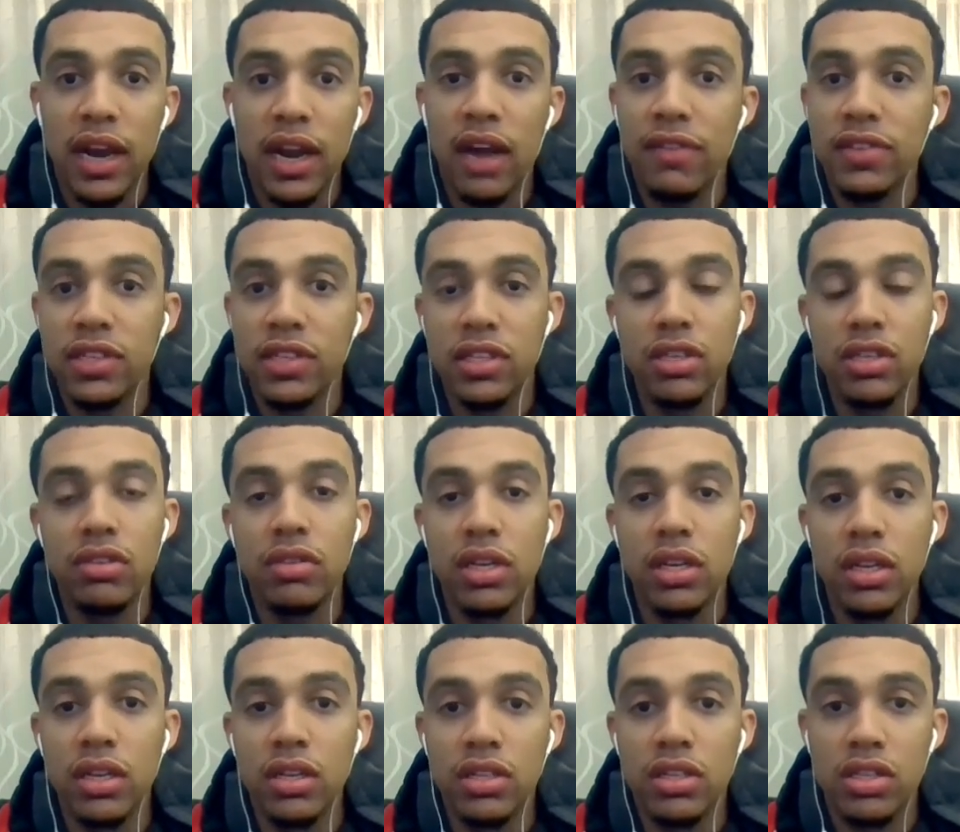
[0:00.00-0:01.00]
Obviously, you
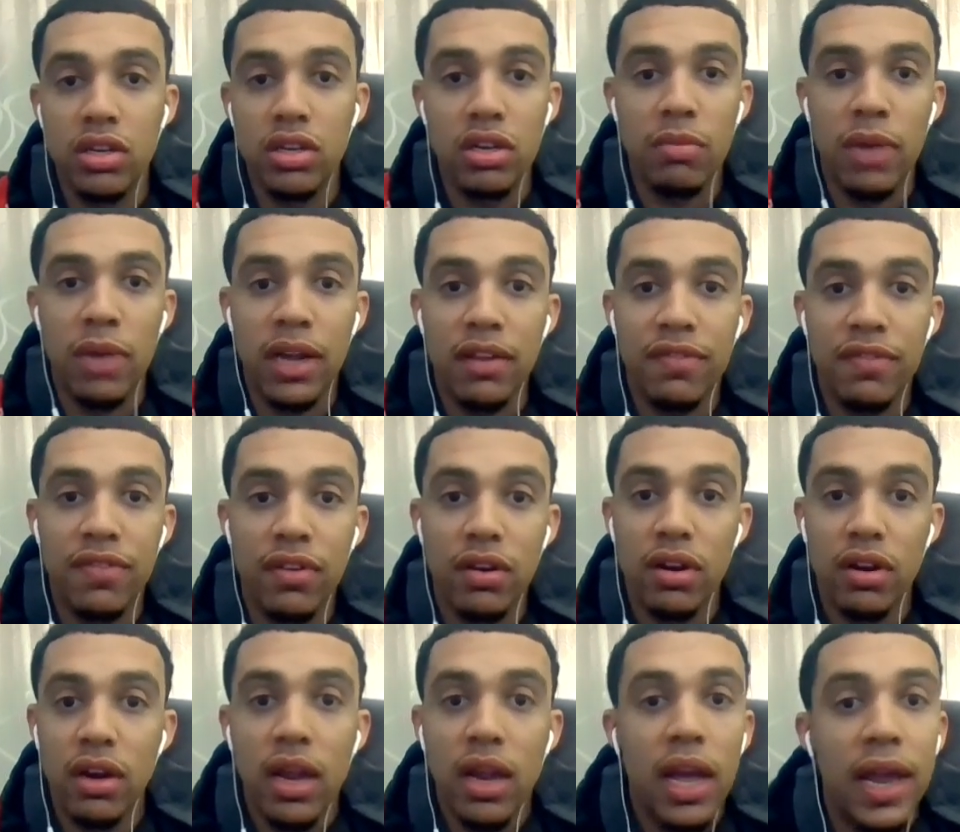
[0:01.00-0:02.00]
can talk about it
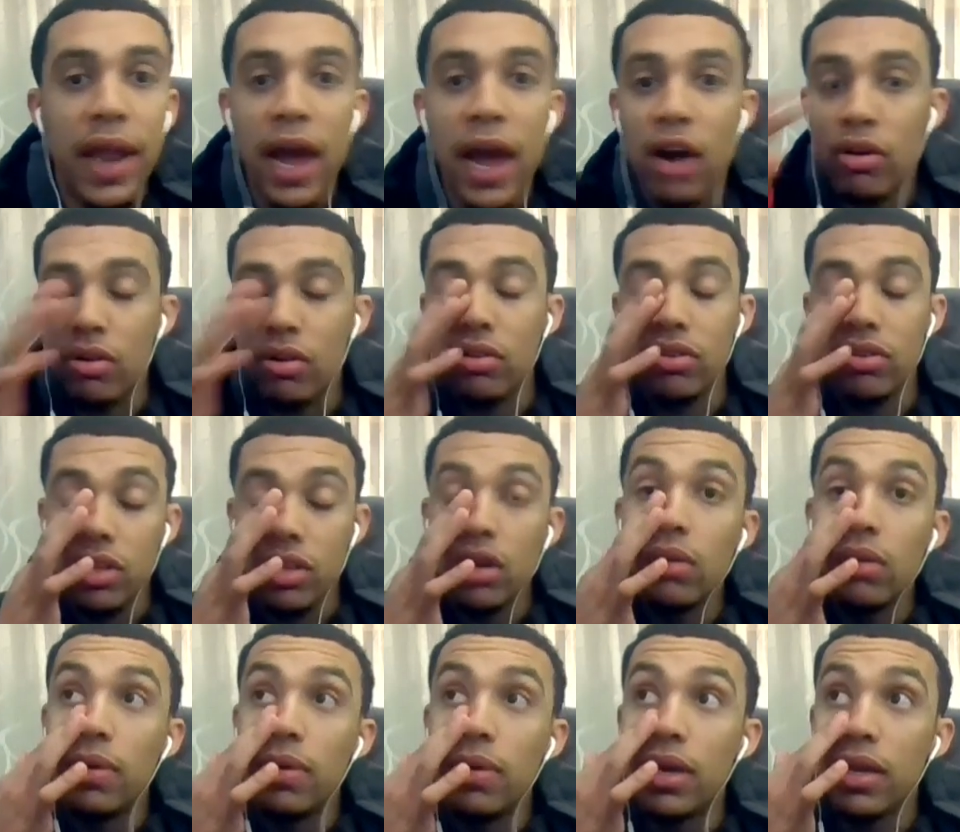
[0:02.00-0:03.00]
for an hour or
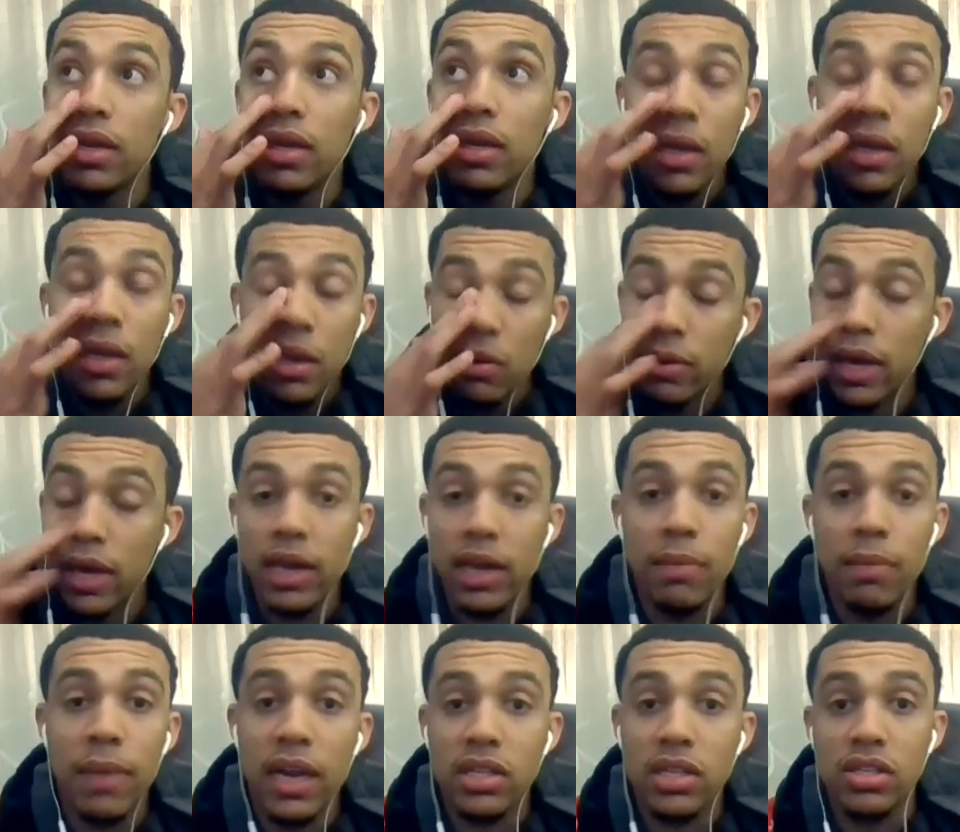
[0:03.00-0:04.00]
so, but we got to
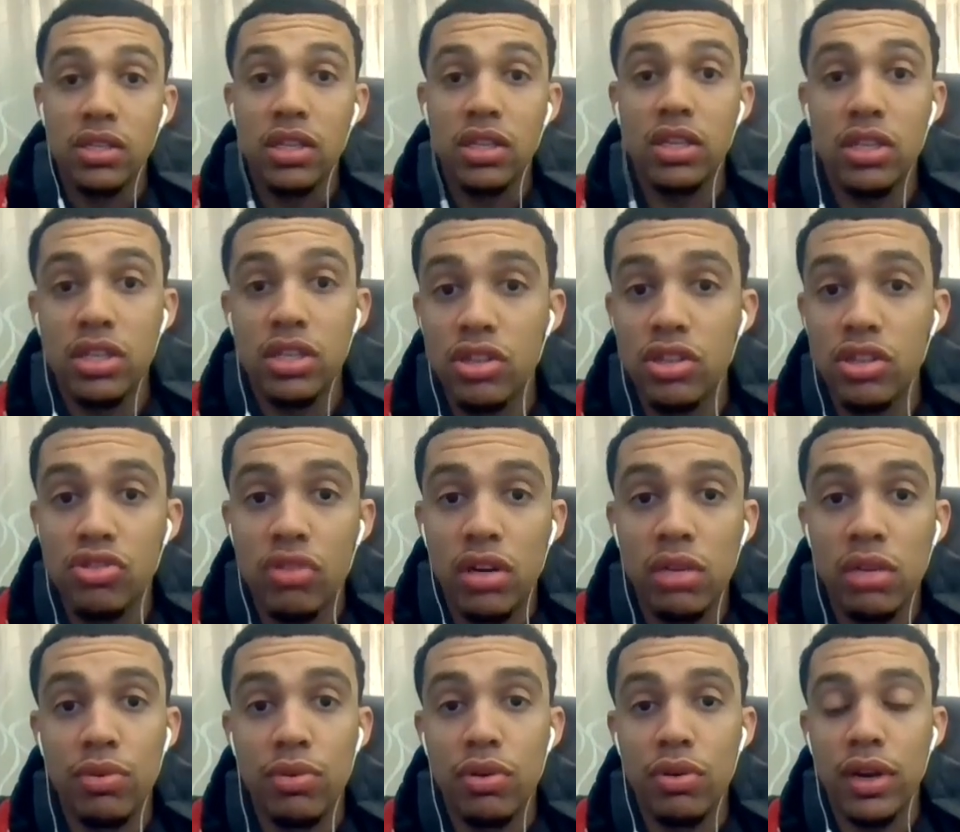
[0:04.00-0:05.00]
get back to the to the
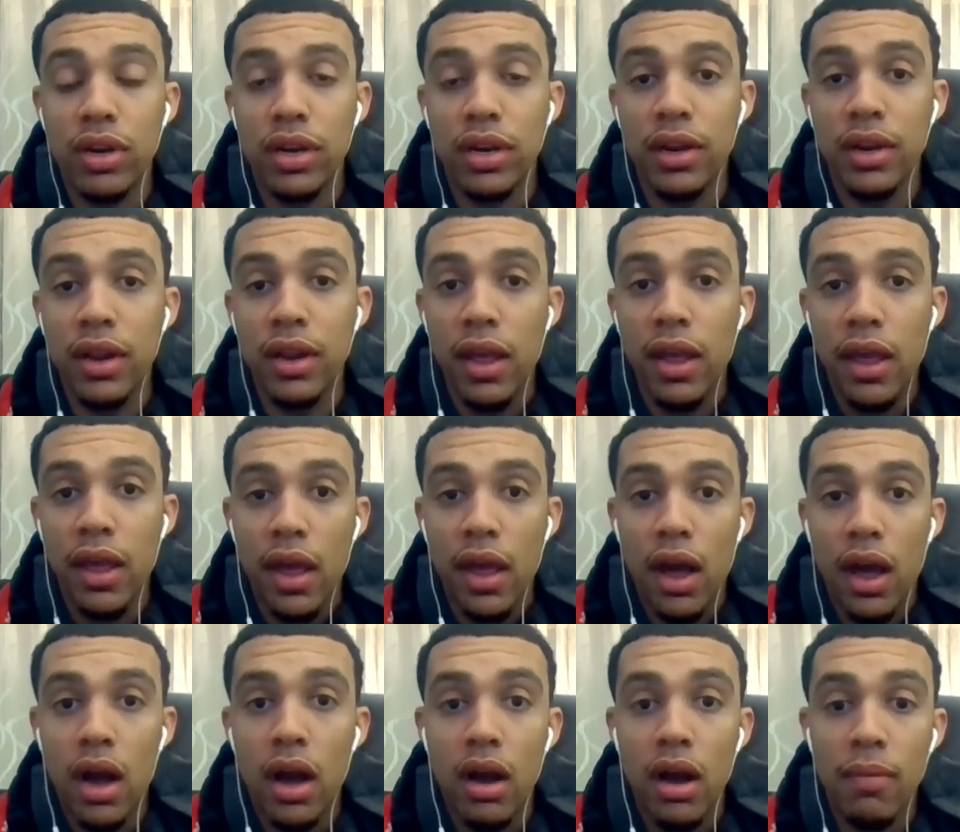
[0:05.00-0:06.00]
drawing board and
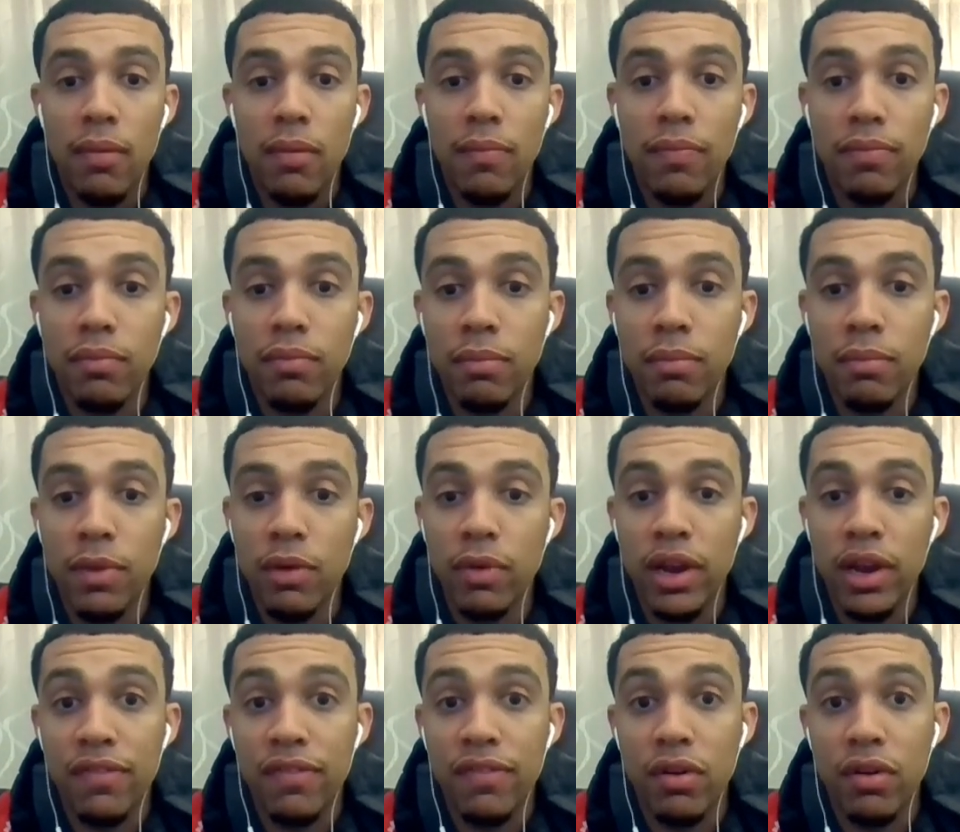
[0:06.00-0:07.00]
um, be
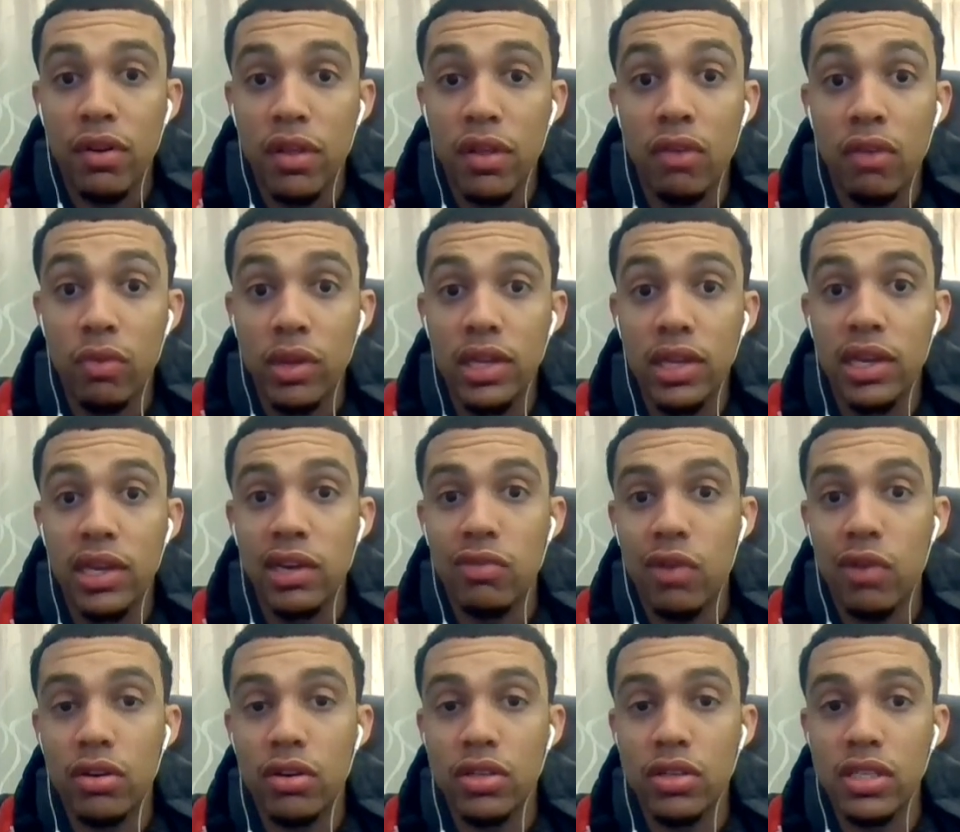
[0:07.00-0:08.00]
ready for a really good
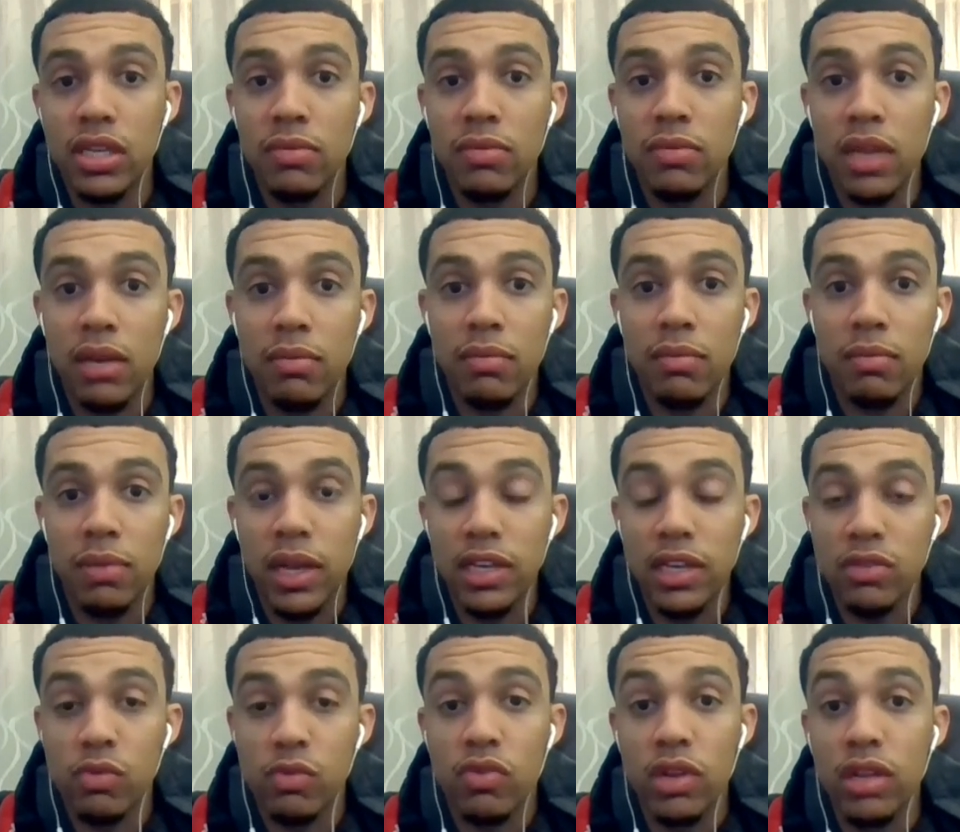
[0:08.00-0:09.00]
Rutgers team that
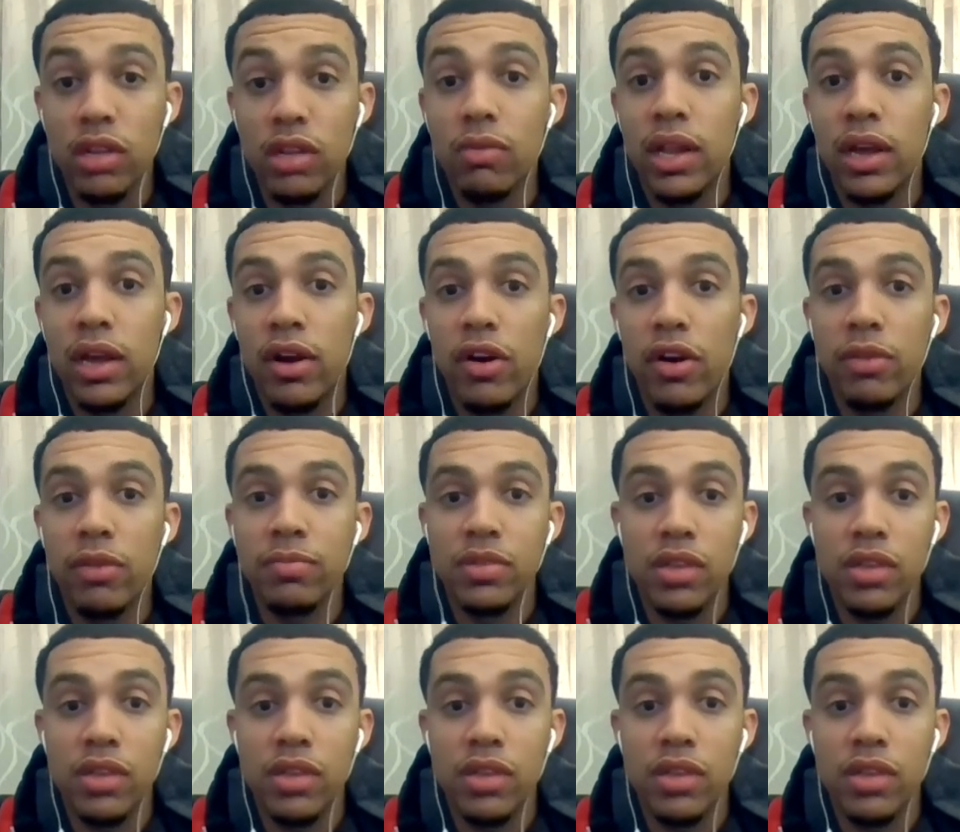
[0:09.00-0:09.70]
plays really well at home.